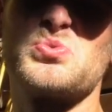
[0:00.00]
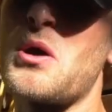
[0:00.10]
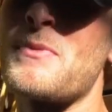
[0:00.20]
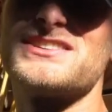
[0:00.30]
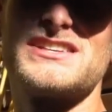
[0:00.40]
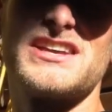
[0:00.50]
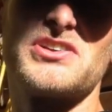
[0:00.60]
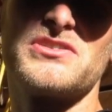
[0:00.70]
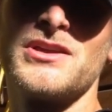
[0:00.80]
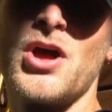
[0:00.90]
were on my
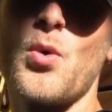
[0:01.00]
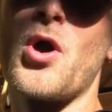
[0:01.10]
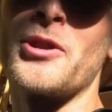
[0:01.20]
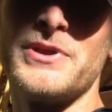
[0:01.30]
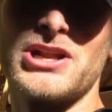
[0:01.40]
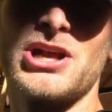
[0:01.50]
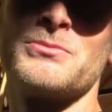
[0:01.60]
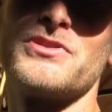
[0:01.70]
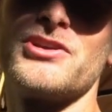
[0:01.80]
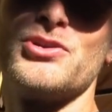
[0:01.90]
tail, wanted me to
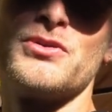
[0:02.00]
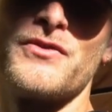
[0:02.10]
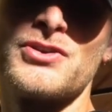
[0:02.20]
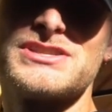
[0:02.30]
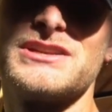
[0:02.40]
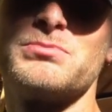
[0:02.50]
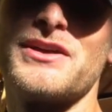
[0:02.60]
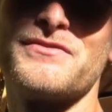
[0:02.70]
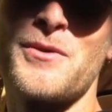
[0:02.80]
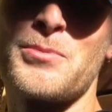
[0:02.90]
come to their university to
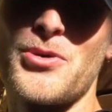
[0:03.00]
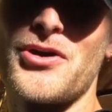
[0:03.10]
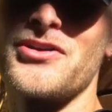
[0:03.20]
play football.